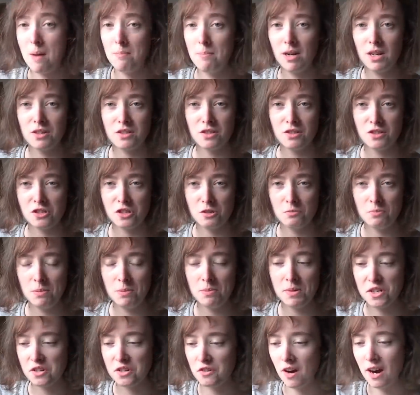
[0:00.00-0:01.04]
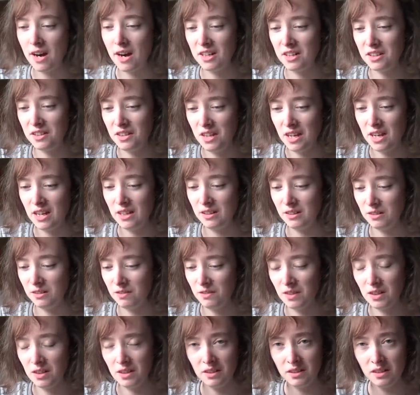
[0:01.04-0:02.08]
imagine some people cried at the end of
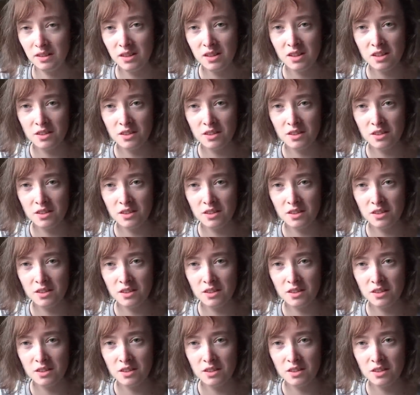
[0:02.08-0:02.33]
the